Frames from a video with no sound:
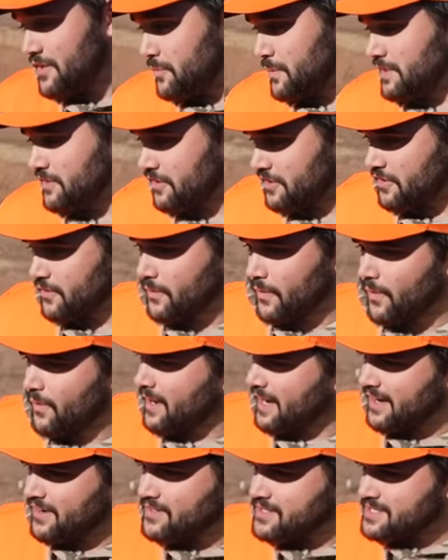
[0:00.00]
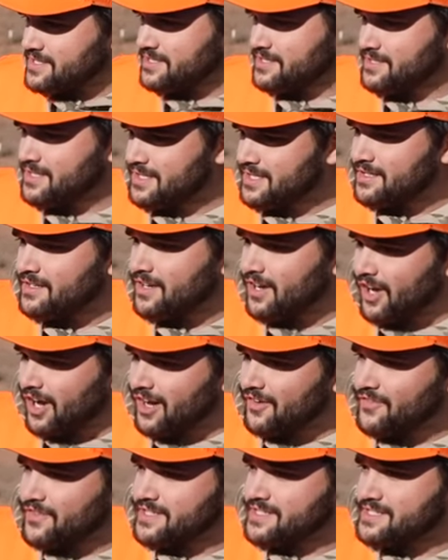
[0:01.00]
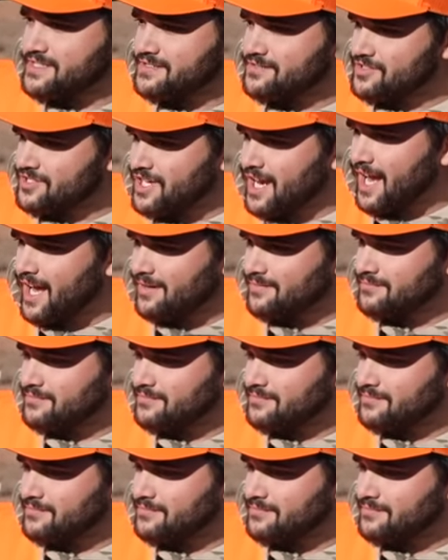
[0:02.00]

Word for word: do we look through the whole house? Office, shop,